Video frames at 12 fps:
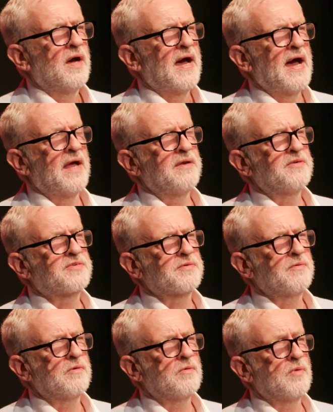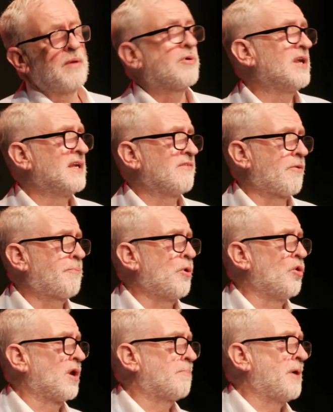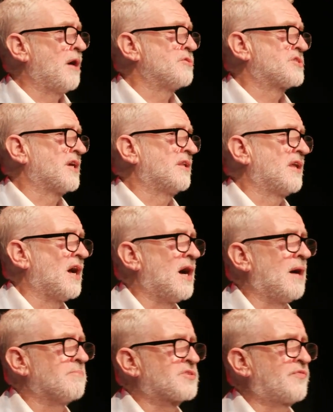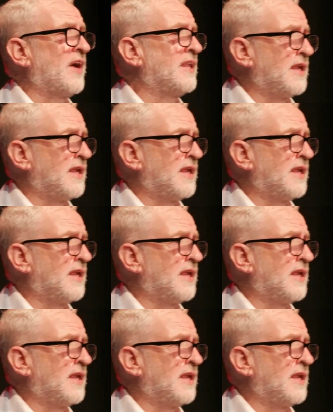And we were in Liverpool opposing the arms fair,